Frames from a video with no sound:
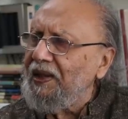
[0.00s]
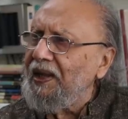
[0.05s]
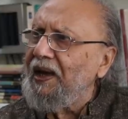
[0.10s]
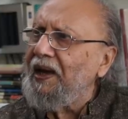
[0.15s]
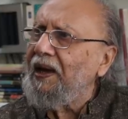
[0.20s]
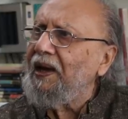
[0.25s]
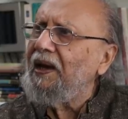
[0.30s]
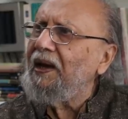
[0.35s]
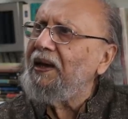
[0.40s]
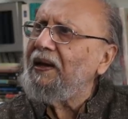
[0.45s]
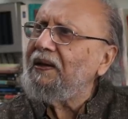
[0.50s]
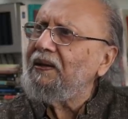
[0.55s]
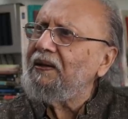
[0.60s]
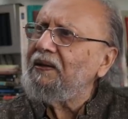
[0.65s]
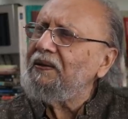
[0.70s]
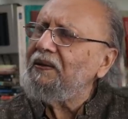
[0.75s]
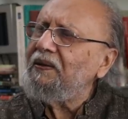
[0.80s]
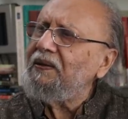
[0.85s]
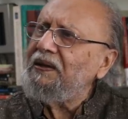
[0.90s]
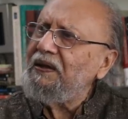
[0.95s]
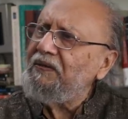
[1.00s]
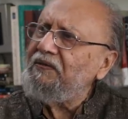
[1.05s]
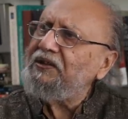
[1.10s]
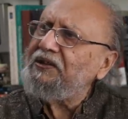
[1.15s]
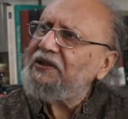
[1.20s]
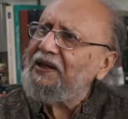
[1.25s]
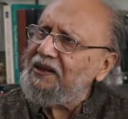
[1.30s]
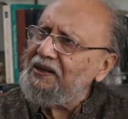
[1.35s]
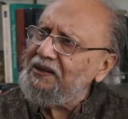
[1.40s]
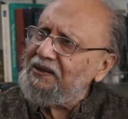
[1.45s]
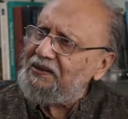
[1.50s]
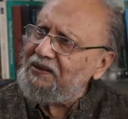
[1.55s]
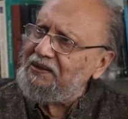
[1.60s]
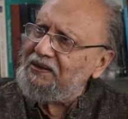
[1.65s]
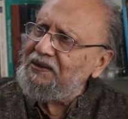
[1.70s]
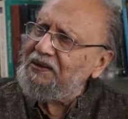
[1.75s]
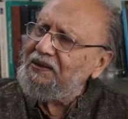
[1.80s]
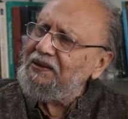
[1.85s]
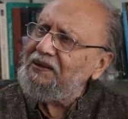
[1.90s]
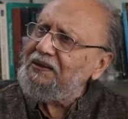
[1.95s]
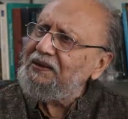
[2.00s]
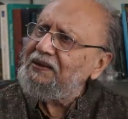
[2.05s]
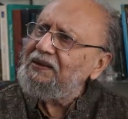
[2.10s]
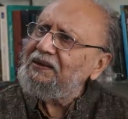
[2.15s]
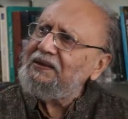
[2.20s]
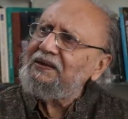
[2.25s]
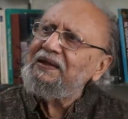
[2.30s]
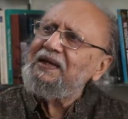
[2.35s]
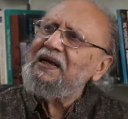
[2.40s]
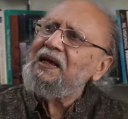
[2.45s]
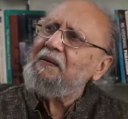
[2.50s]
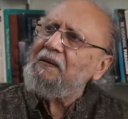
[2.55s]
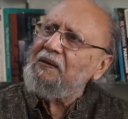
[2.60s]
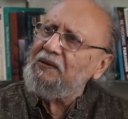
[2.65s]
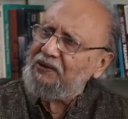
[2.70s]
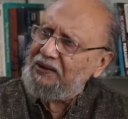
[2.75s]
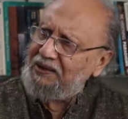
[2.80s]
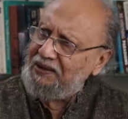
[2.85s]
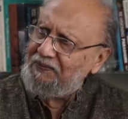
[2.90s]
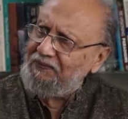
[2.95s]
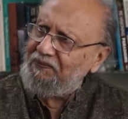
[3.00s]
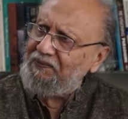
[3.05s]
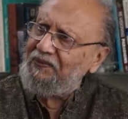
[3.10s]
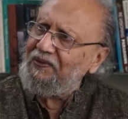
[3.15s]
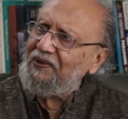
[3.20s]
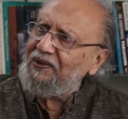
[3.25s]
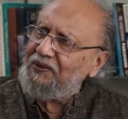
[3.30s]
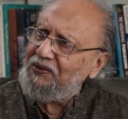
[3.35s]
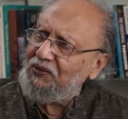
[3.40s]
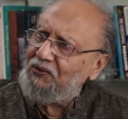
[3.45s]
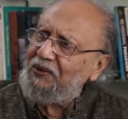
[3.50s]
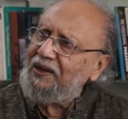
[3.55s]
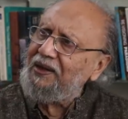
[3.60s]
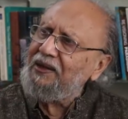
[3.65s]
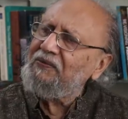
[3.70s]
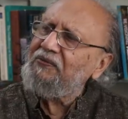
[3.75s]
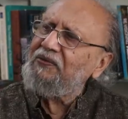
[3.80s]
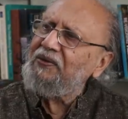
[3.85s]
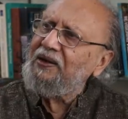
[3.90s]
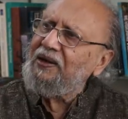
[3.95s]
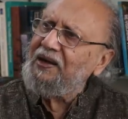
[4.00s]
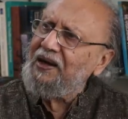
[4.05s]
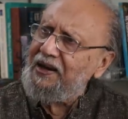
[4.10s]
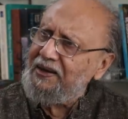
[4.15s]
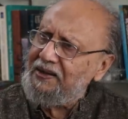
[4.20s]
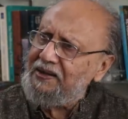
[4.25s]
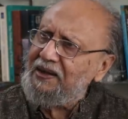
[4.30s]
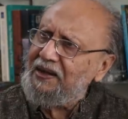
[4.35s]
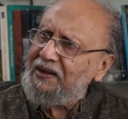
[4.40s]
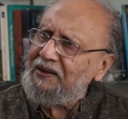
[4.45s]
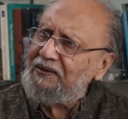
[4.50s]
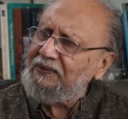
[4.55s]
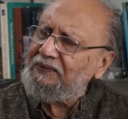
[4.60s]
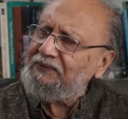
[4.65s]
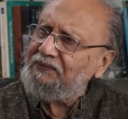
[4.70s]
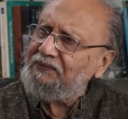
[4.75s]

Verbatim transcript: and TV channels say about him to get a fair idea